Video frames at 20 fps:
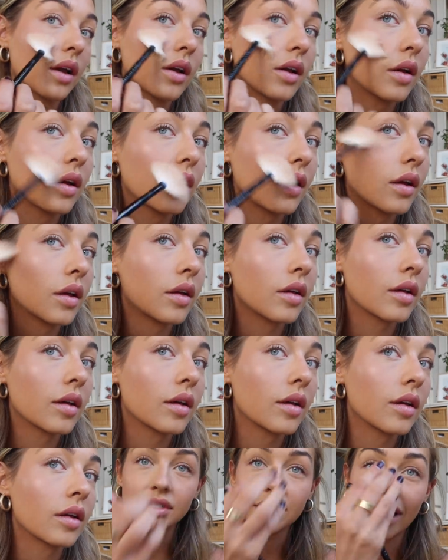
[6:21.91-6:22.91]

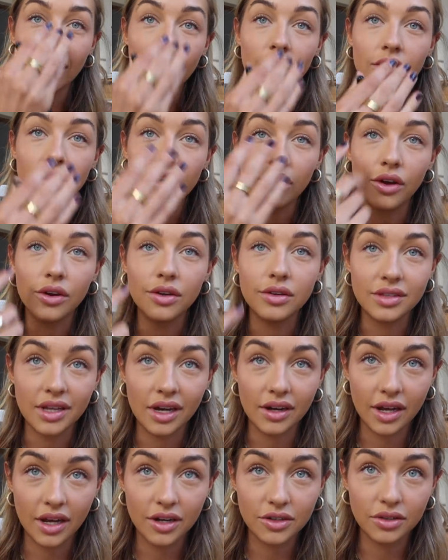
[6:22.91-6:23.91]
You can tell on the nose
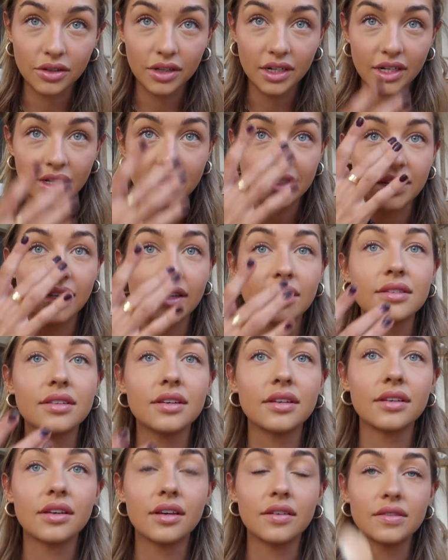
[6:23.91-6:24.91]
how natural it is. It
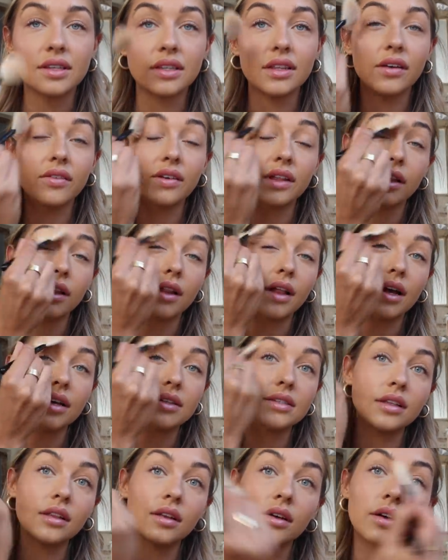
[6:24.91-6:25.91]
gives it that really
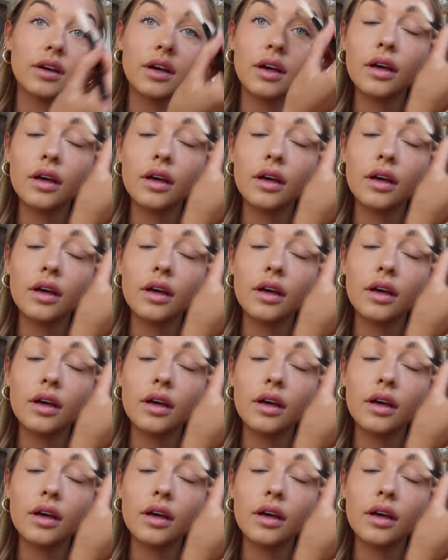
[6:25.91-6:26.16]
glassy look.